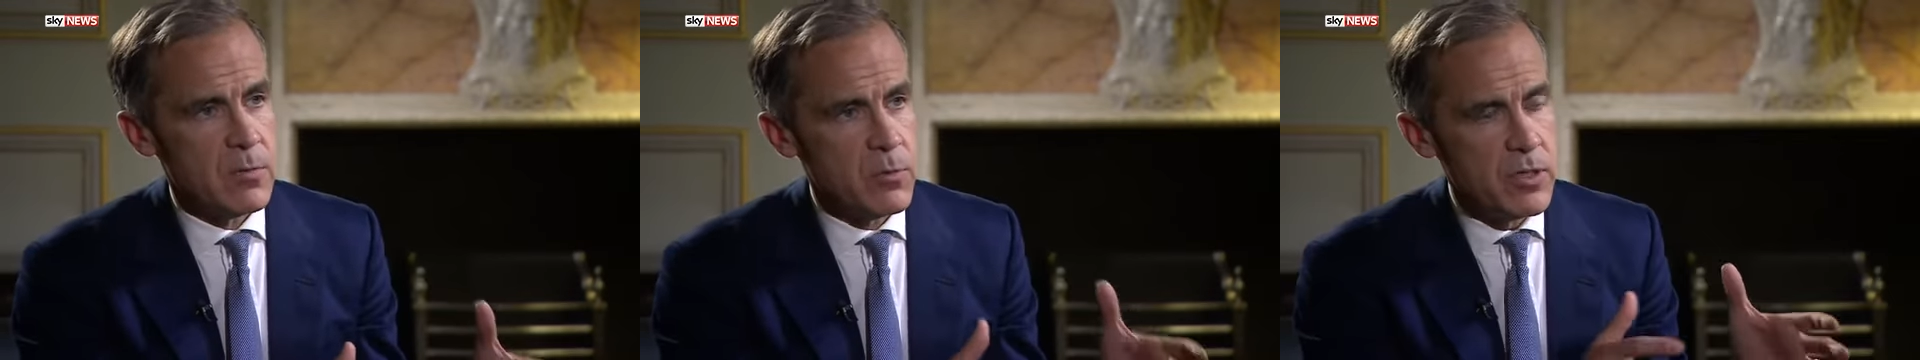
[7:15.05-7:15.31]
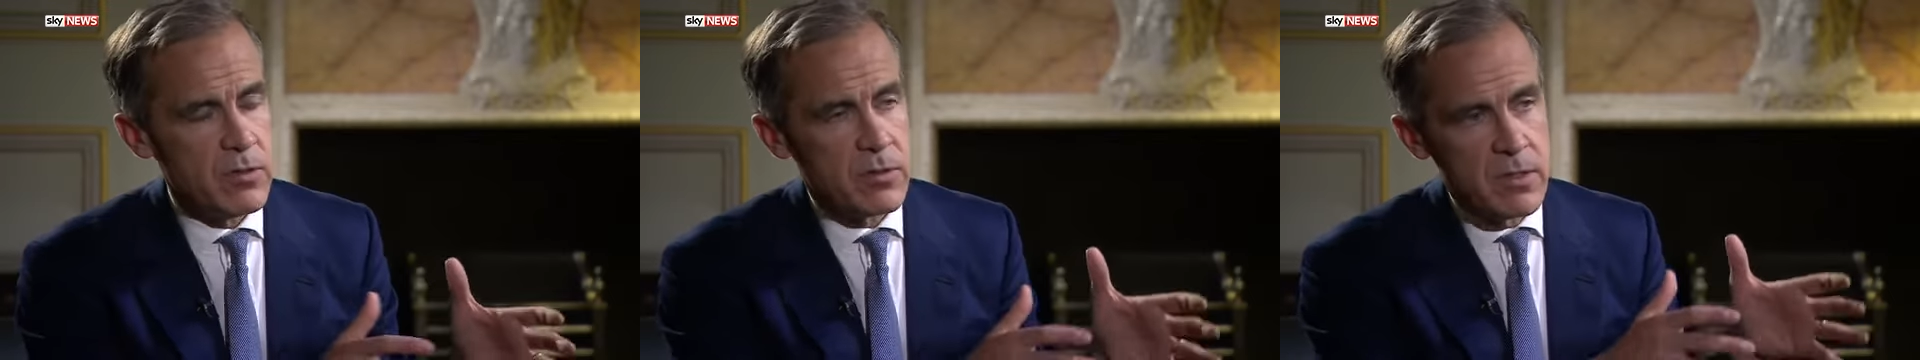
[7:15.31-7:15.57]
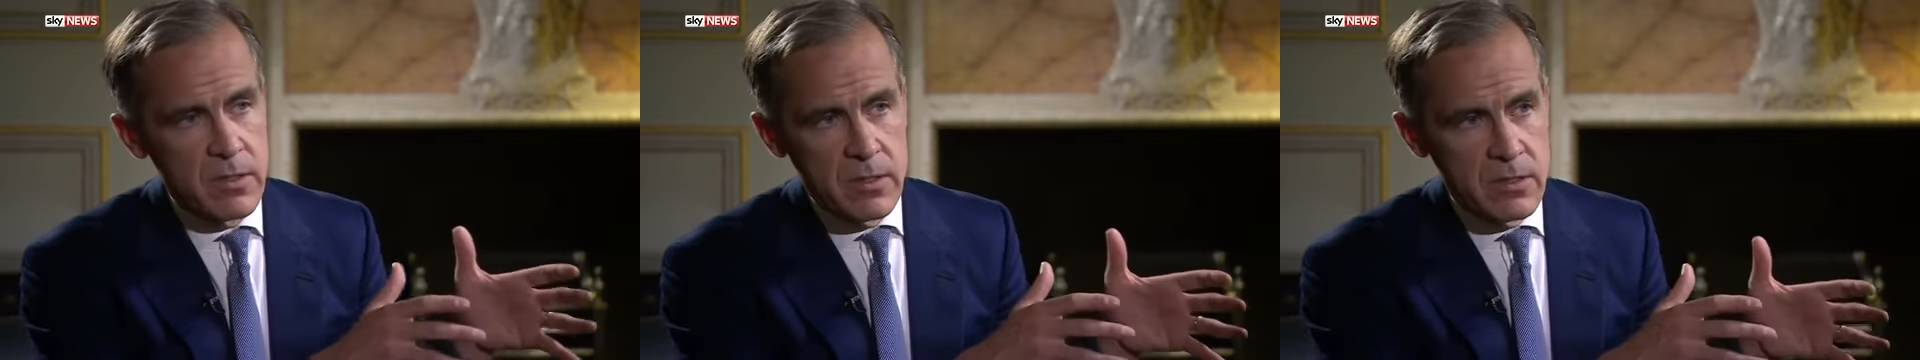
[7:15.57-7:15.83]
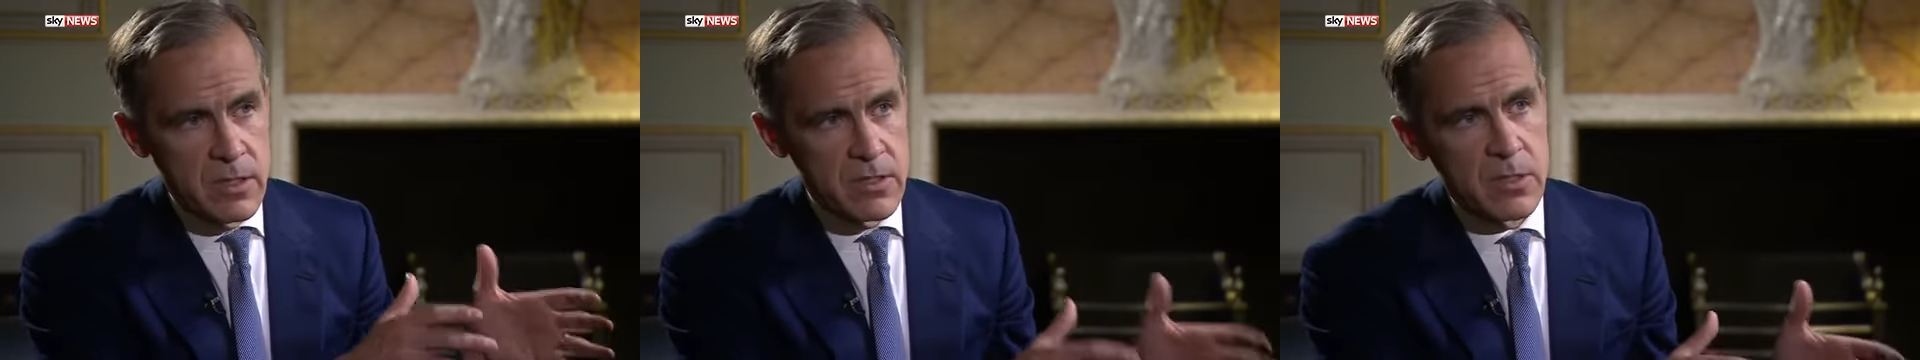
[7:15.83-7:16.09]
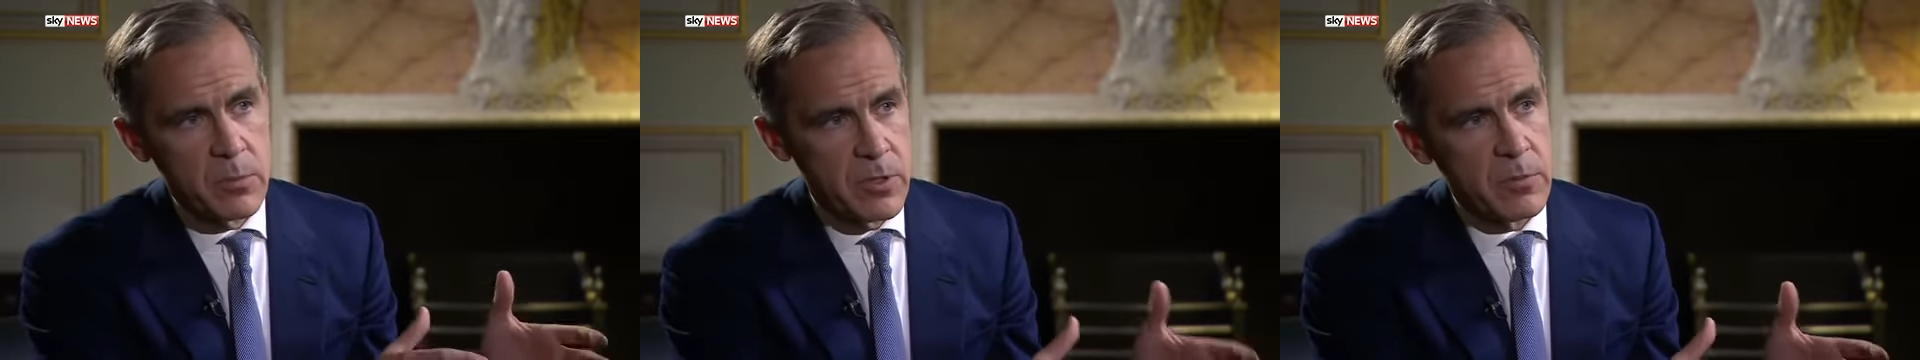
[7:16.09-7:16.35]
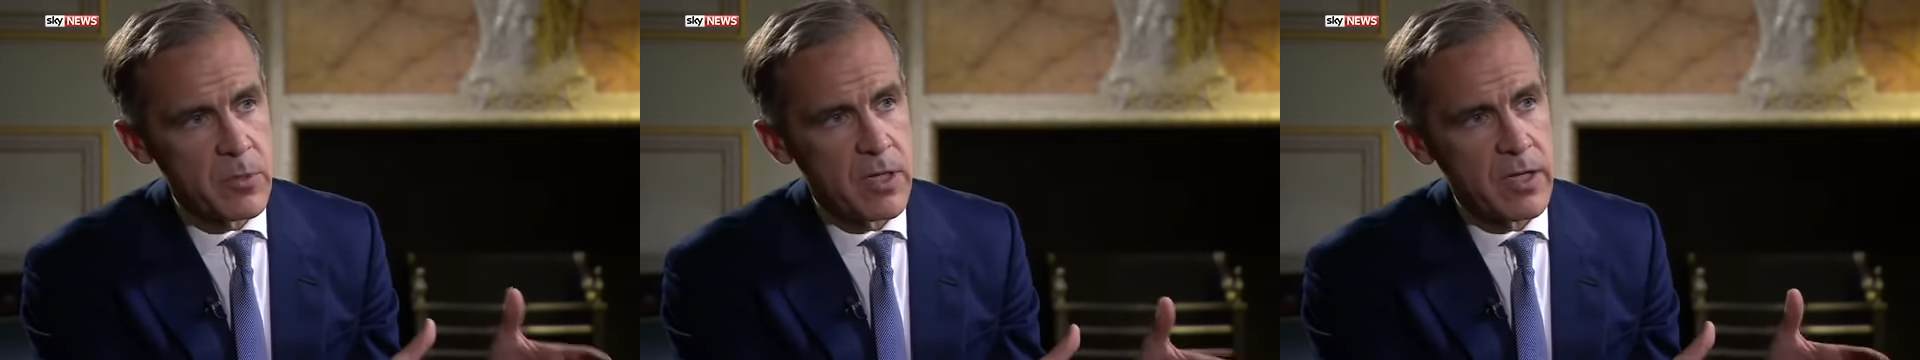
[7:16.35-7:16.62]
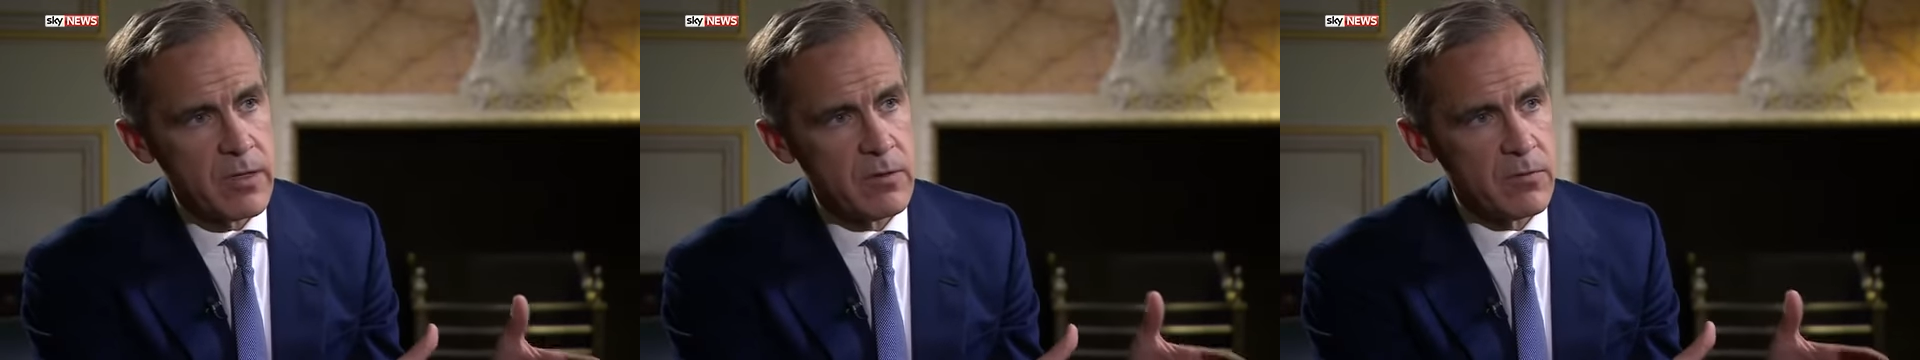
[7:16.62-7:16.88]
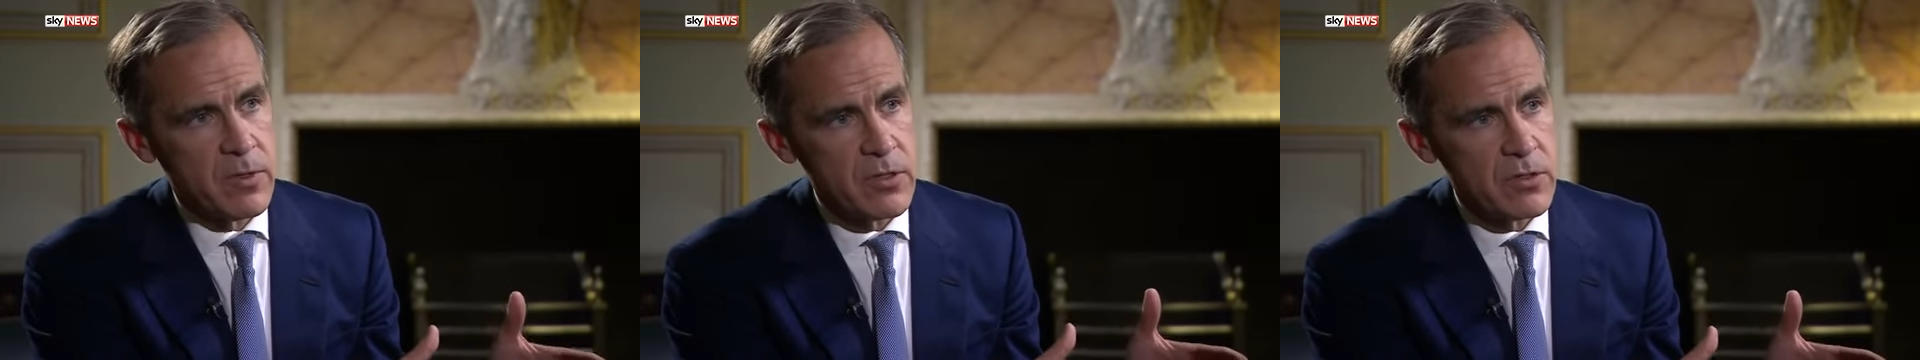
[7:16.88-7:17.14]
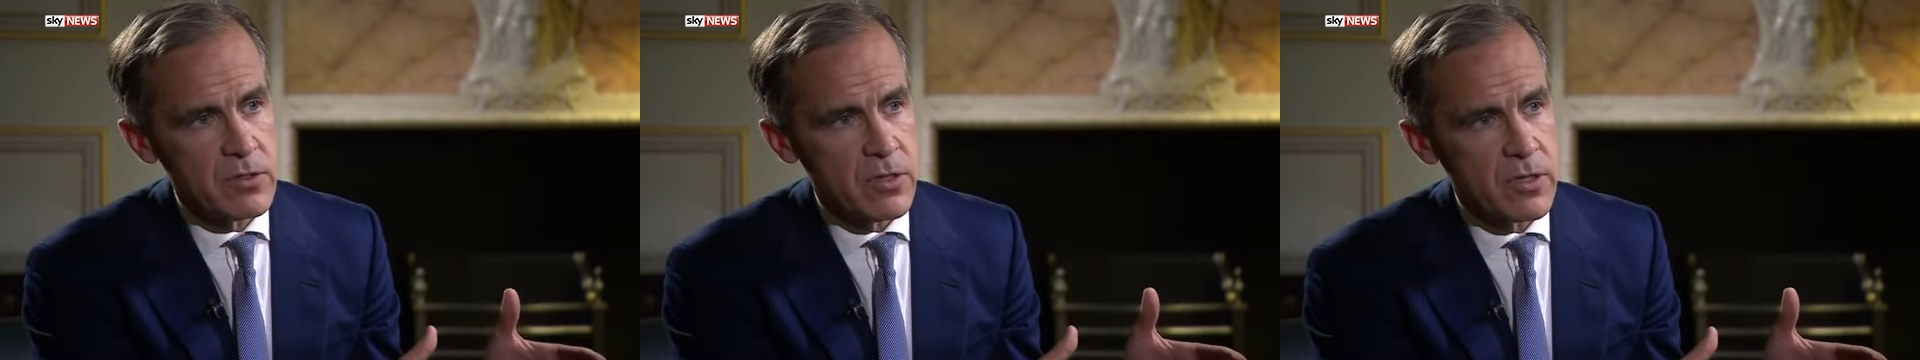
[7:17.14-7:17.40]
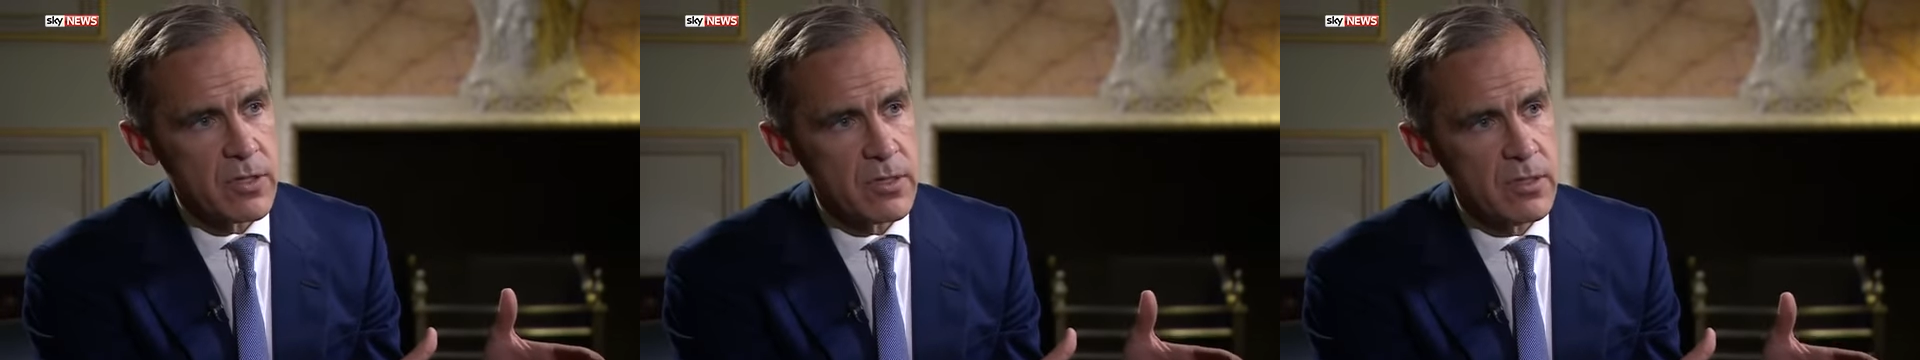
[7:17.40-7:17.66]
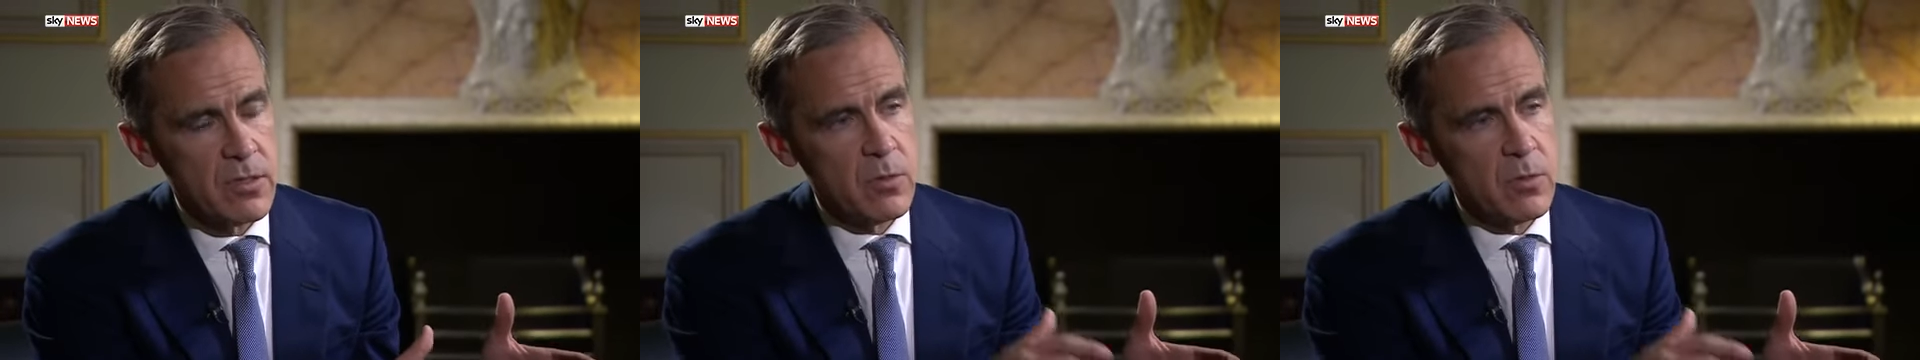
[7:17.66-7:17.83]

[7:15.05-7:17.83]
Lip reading: We are disciplined by our inflation target.